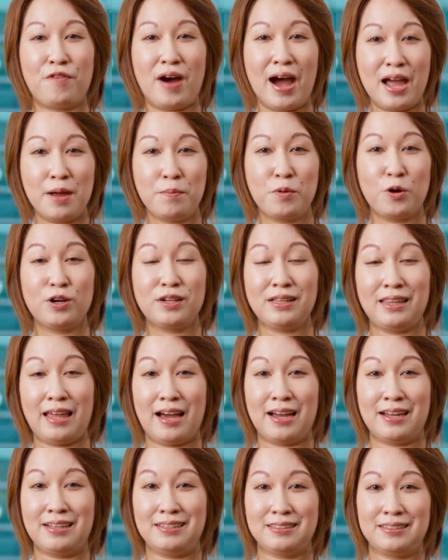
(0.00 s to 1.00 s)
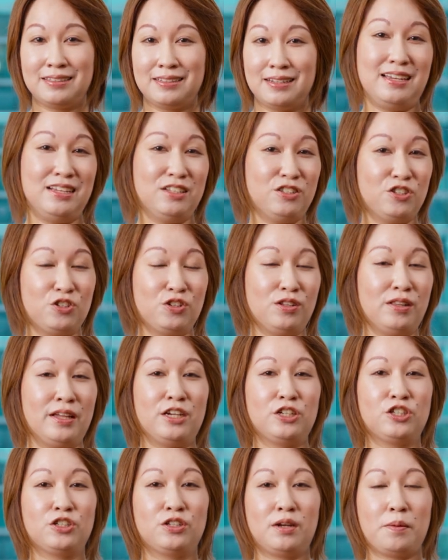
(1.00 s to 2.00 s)
fiber lines,
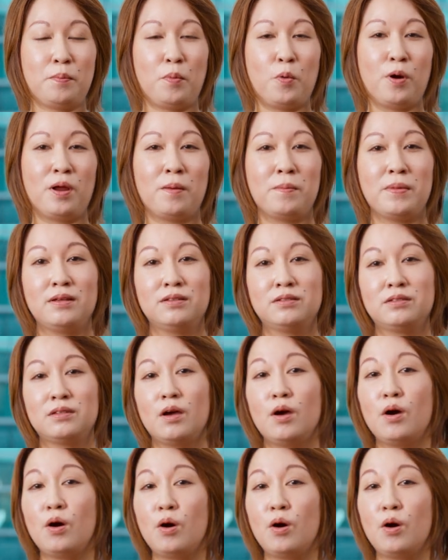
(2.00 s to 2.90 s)
installation appointments,